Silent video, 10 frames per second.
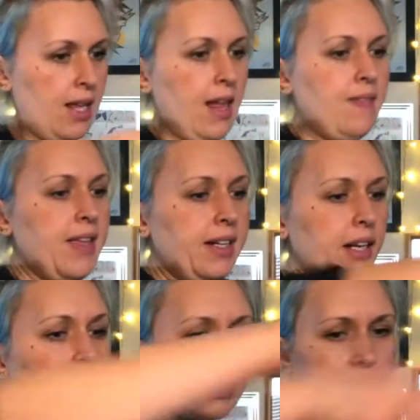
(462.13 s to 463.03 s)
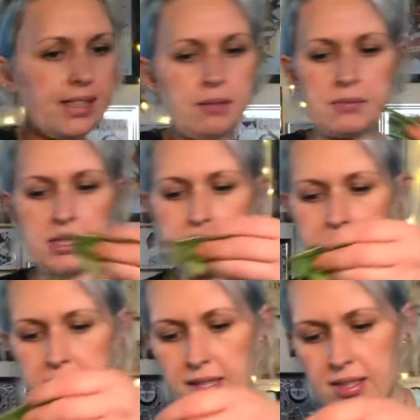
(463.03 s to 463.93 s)
And then lastly, I'm going to put
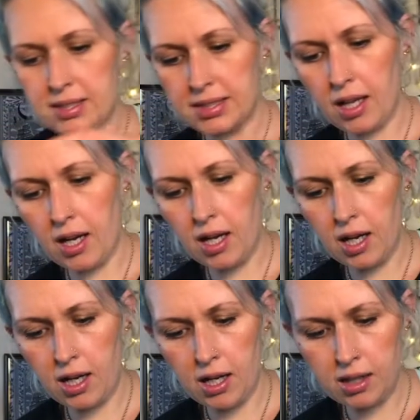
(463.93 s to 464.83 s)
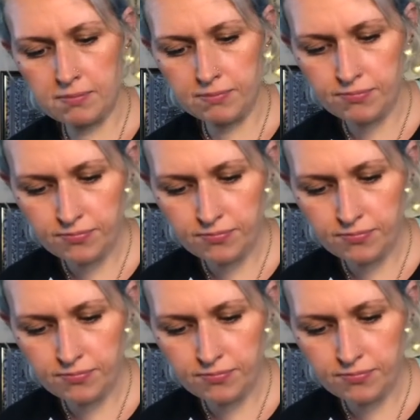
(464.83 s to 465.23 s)
in some